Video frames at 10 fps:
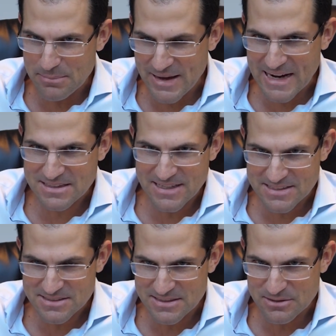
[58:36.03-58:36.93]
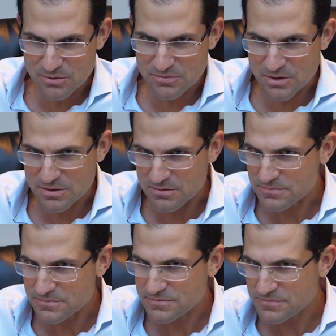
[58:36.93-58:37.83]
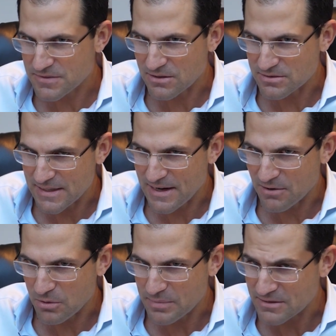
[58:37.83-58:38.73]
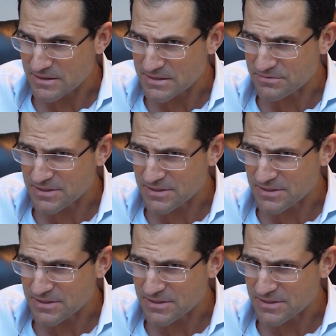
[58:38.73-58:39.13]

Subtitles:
back testing over fairly narrow periods of